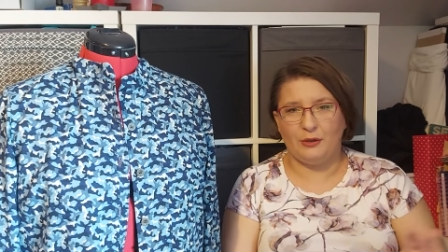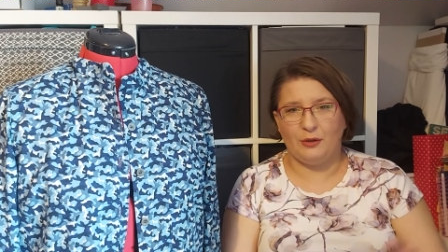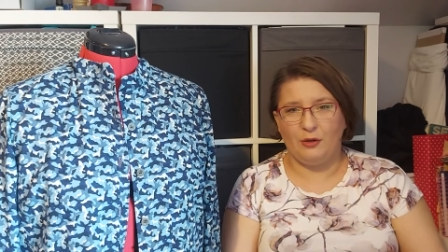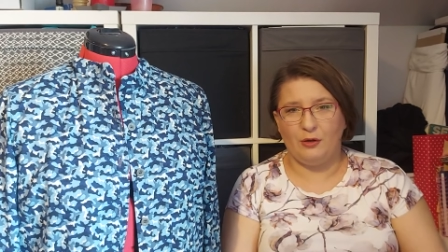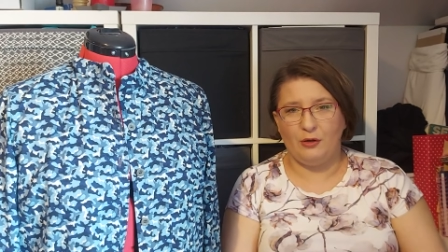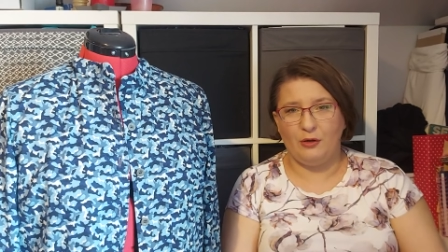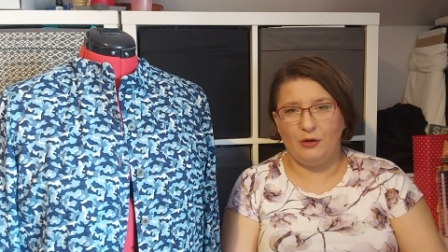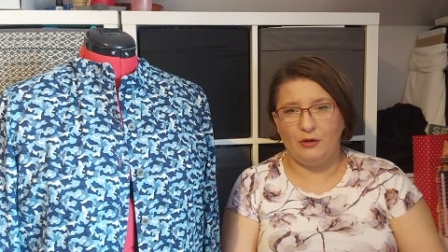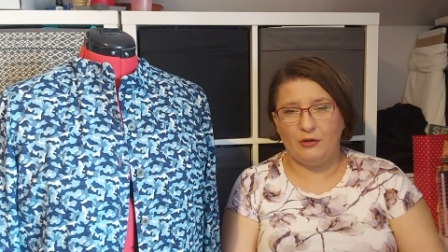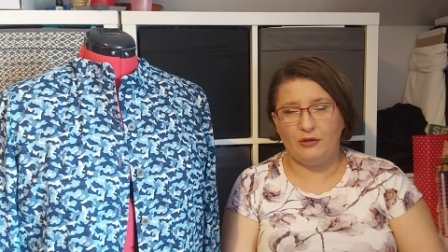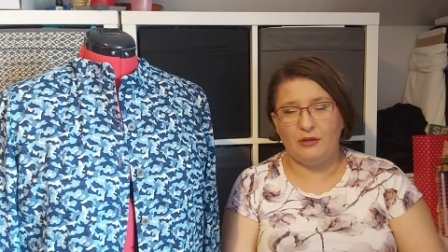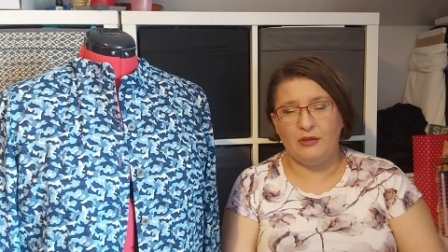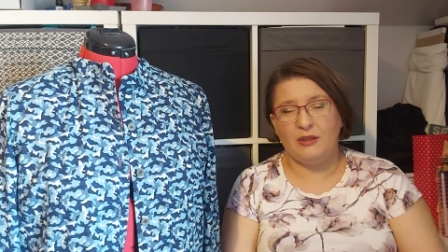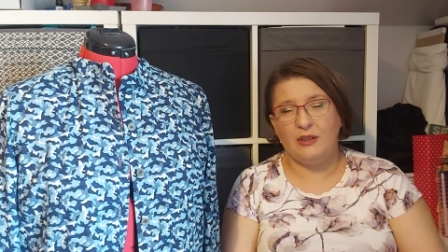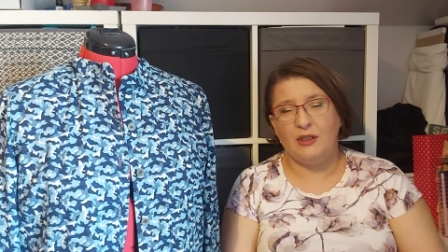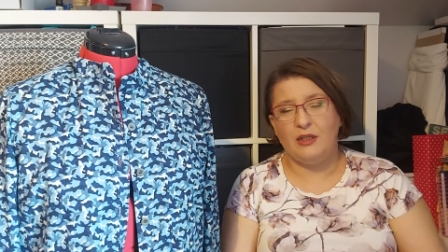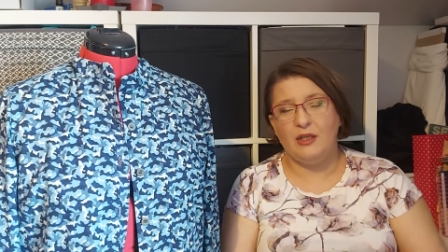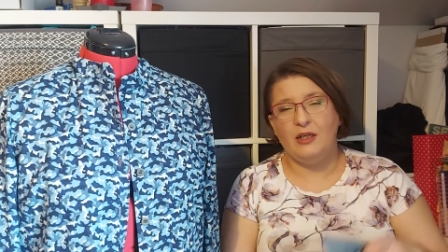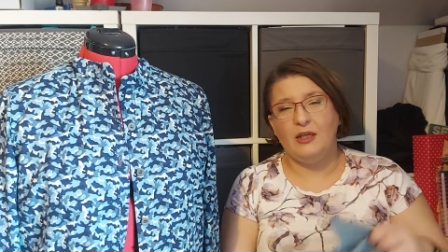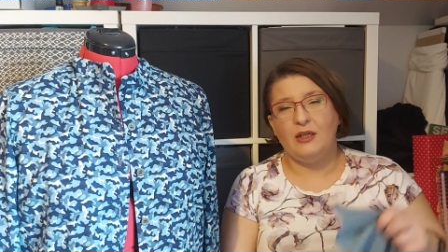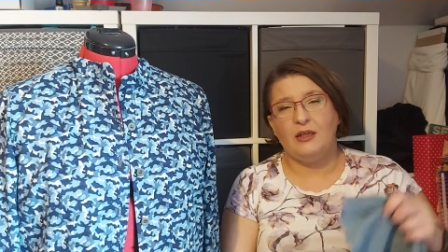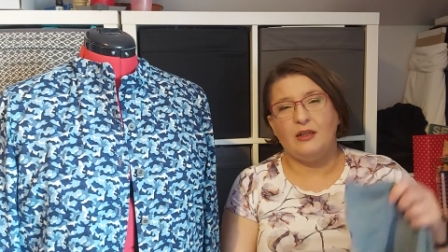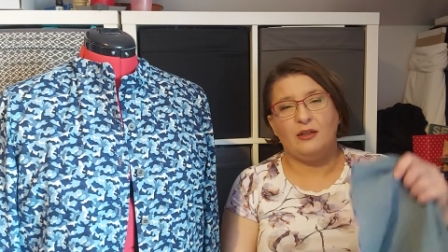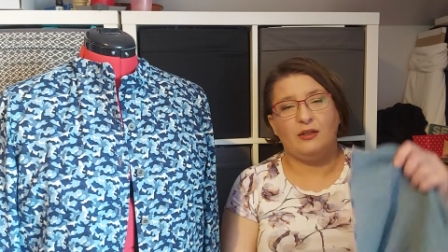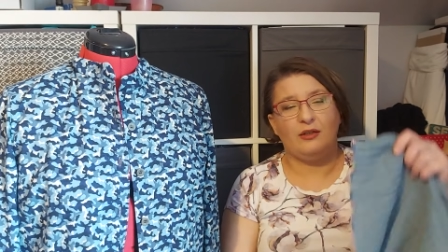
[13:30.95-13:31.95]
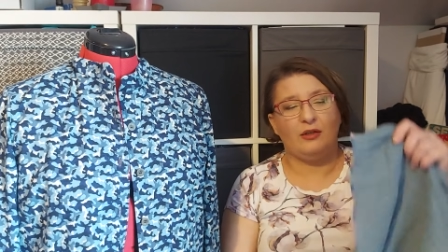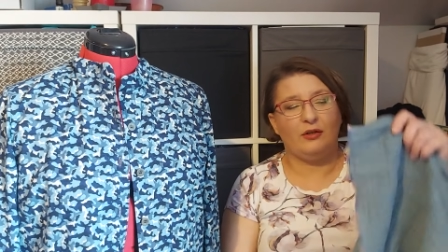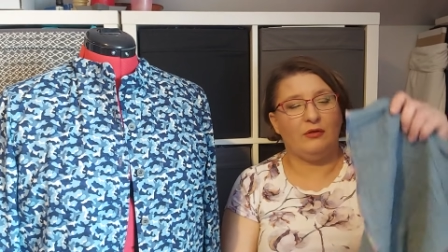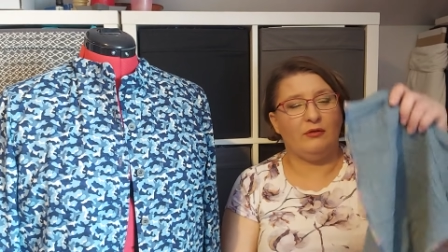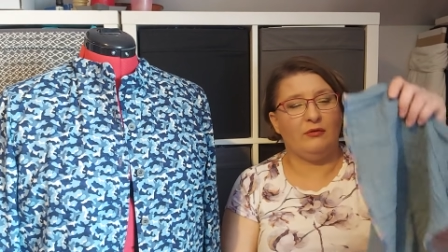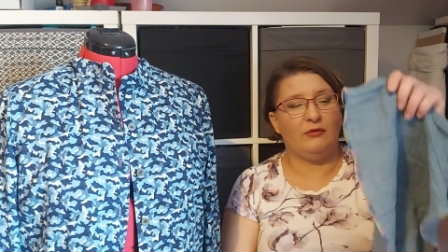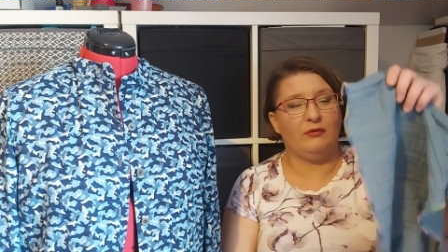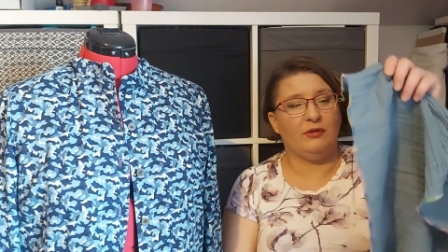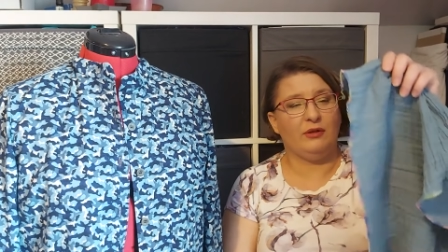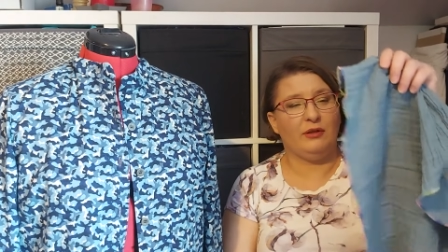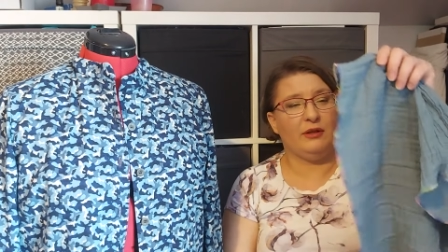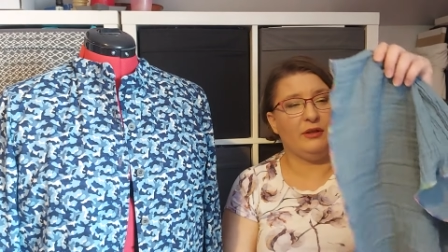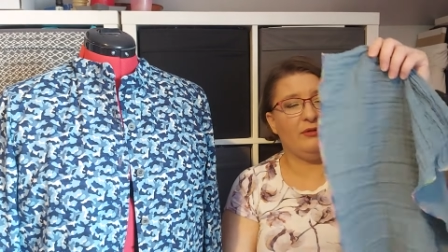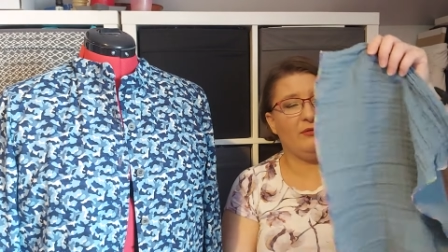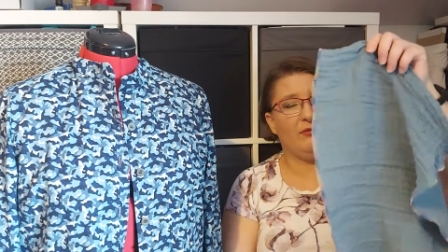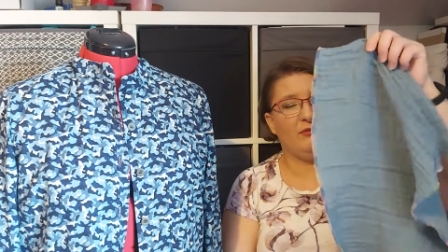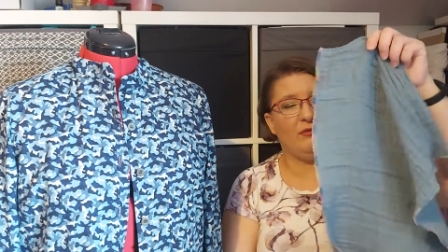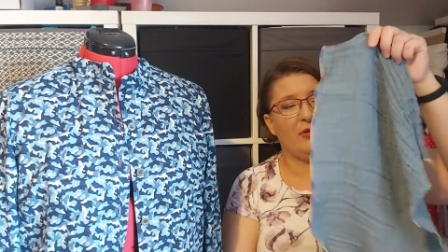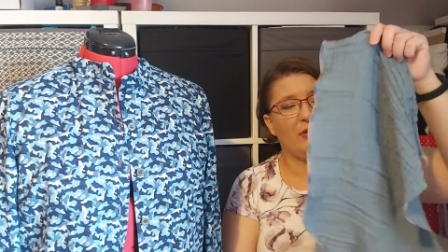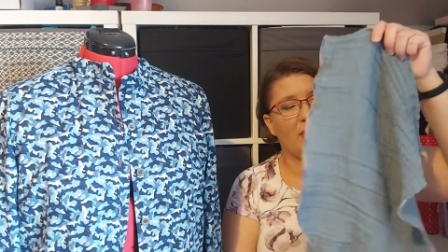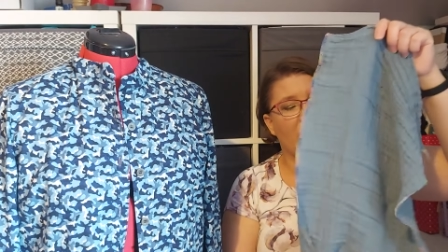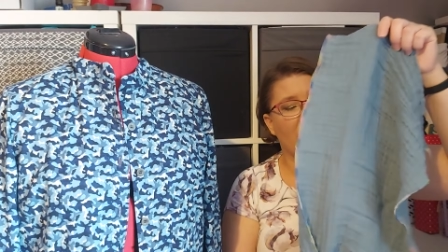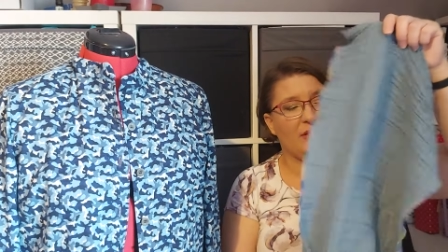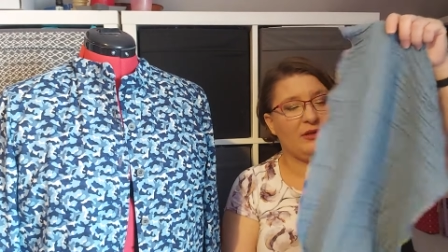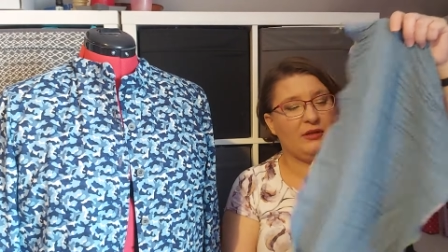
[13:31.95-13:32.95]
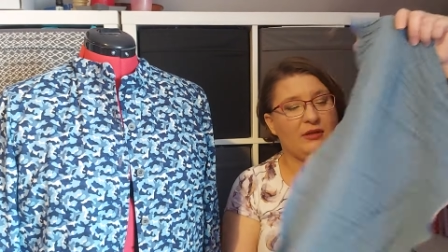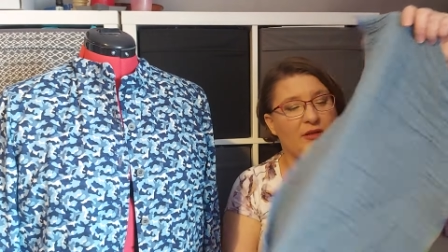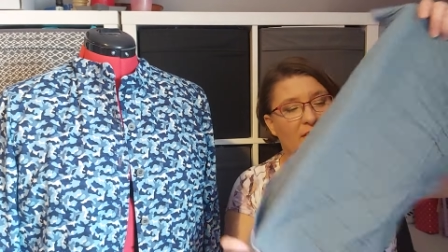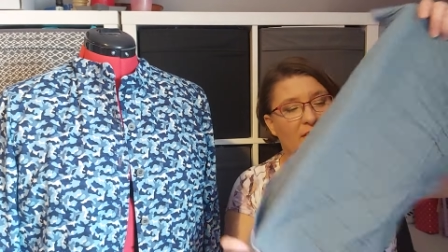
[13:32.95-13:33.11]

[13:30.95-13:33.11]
odd so it was